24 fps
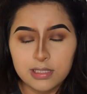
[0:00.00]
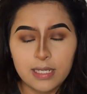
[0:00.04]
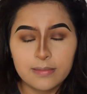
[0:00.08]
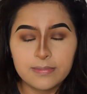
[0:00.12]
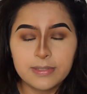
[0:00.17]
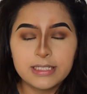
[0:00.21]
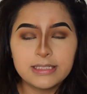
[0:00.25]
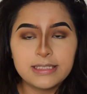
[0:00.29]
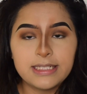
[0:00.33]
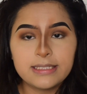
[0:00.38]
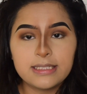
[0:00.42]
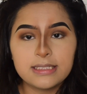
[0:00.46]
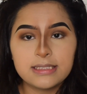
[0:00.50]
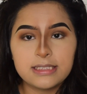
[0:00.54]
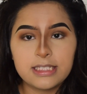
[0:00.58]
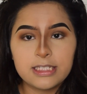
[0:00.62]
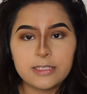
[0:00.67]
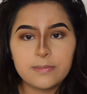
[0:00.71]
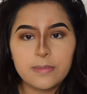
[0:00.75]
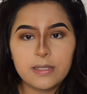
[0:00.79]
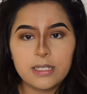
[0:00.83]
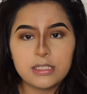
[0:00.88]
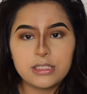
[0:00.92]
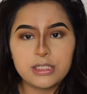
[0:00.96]
I'm going to take the
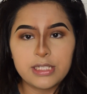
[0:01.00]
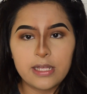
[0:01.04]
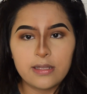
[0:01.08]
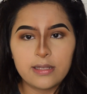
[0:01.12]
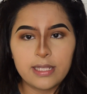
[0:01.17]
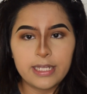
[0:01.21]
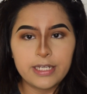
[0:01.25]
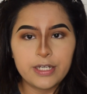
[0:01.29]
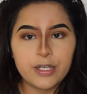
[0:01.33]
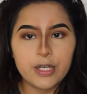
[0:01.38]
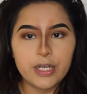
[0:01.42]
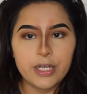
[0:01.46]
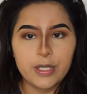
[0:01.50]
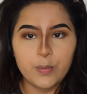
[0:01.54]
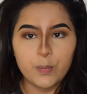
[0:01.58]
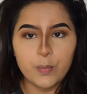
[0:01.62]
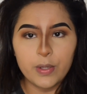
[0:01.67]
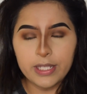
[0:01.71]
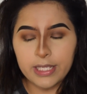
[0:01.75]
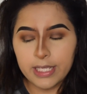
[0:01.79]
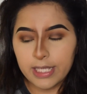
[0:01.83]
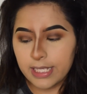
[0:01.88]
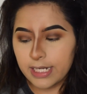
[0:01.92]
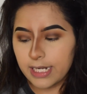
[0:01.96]
Sigma gel liner in
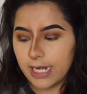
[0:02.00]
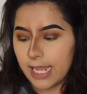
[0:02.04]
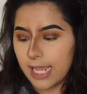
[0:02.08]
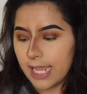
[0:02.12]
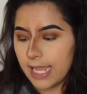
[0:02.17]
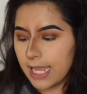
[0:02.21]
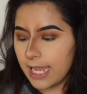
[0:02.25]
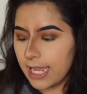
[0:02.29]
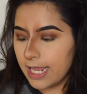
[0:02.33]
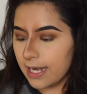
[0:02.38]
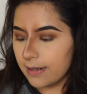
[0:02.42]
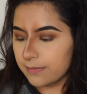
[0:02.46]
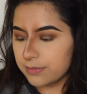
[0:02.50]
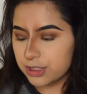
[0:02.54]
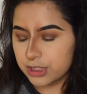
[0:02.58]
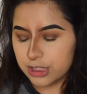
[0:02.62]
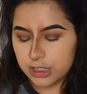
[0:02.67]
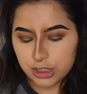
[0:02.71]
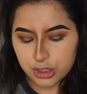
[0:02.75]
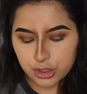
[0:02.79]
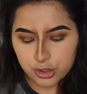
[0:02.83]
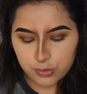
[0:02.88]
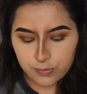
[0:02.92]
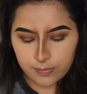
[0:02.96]
Wicked, and I'm just
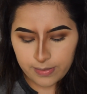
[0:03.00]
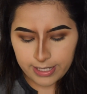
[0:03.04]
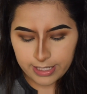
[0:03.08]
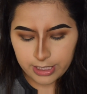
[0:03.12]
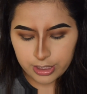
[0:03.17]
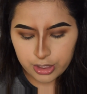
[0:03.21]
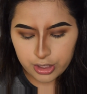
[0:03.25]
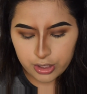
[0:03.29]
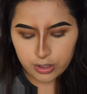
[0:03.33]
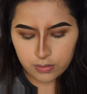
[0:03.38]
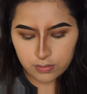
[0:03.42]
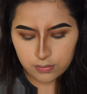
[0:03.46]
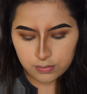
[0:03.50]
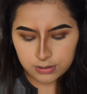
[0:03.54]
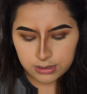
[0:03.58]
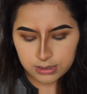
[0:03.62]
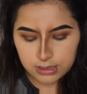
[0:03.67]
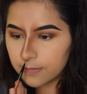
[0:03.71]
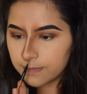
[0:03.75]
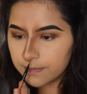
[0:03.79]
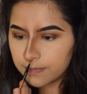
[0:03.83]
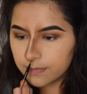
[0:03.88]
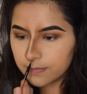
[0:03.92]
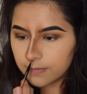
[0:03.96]
going to do my
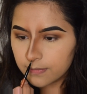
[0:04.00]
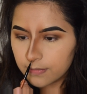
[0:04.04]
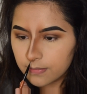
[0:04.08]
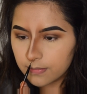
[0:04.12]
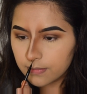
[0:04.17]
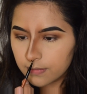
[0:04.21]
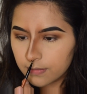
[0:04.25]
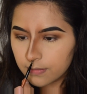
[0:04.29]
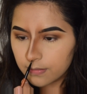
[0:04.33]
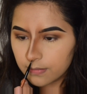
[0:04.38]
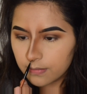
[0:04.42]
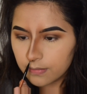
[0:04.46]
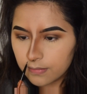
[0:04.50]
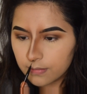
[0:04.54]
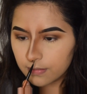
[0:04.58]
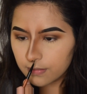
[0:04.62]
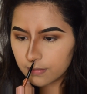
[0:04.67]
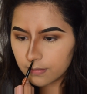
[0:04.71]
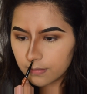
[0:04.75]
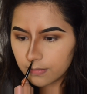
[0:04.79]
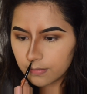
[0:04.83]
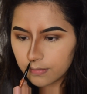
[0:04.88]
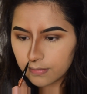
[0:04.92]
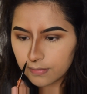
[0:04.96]
nose with a small little
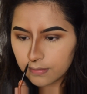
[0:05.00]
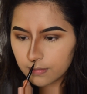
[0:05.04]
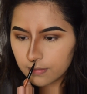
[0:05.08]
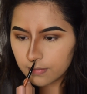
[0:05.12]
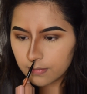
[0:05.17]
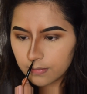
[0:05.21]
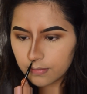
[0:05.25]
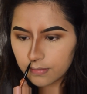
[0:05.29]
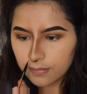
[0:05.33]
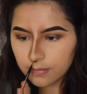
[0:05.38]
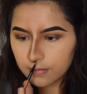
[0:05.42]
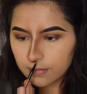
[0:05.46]
detail brush.